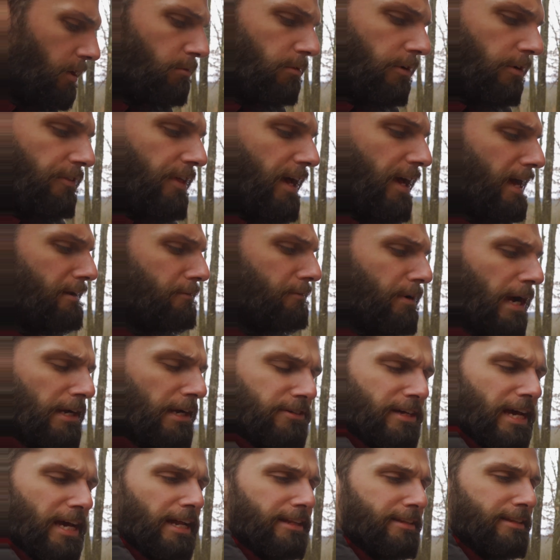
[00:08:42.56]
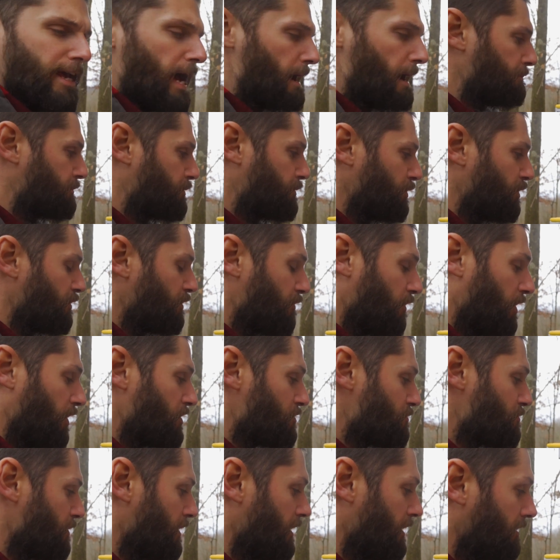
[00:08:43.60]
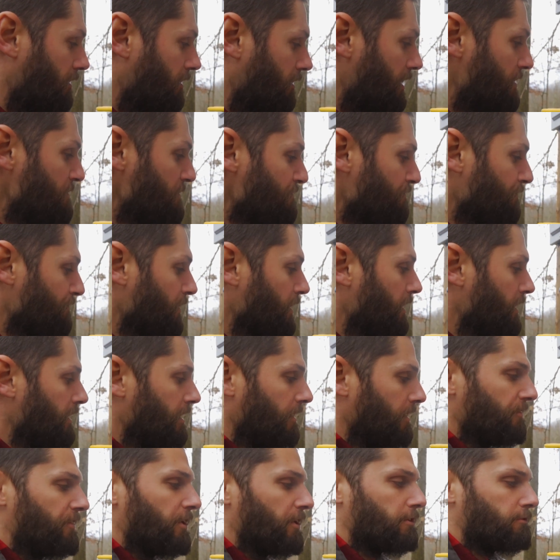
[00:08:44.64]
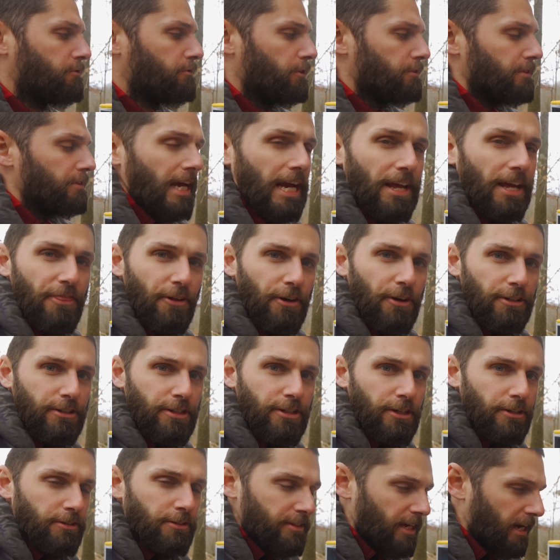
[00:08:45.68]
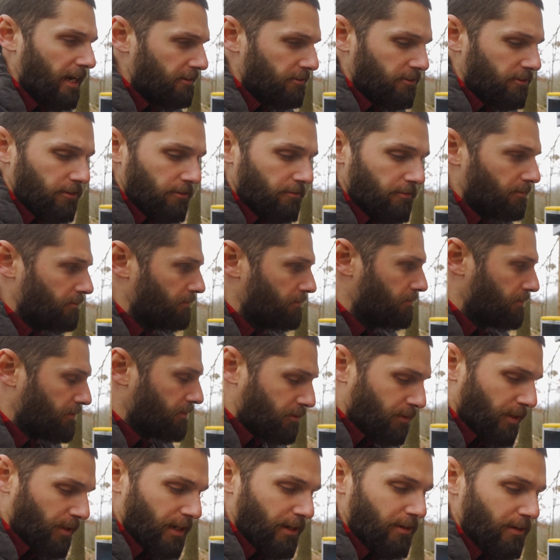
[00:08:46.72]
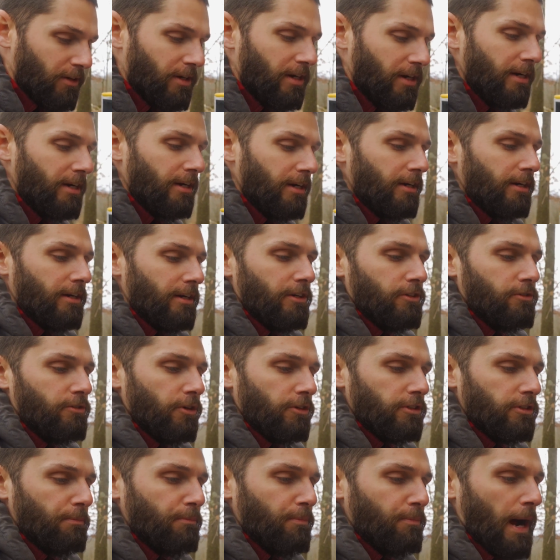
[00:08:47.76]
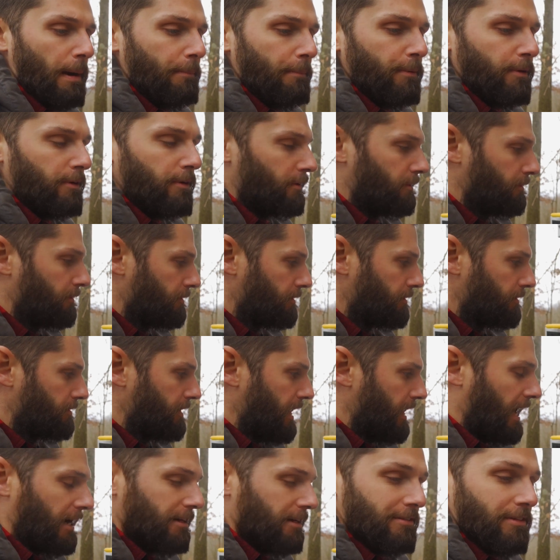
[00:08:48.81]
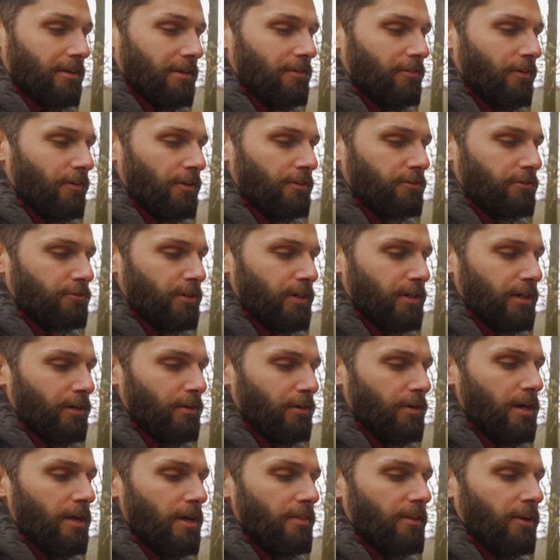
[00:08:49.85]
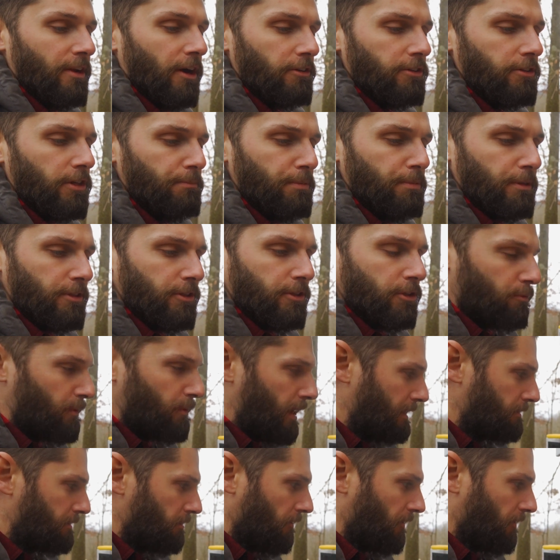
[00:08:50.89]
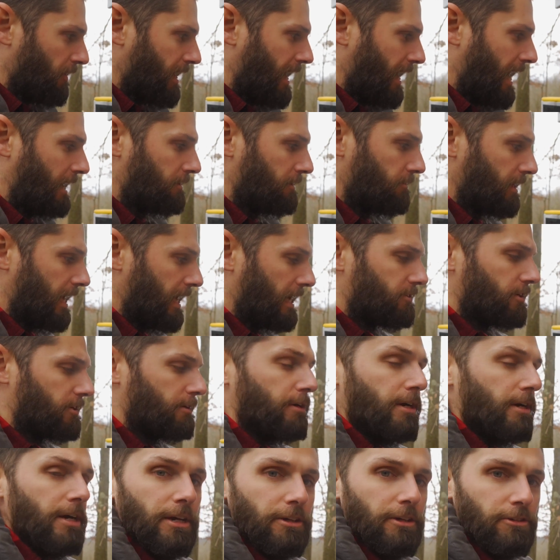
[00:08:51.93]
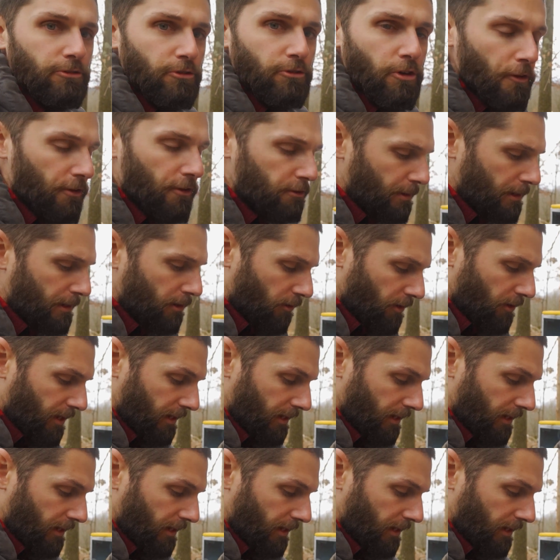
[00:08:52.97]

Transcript: with that, we actually got a tap tool for our drill. This screw is an 832 size screw. Drills a proper size for the screw. It also puts threads on the can, so I can actually screw this right on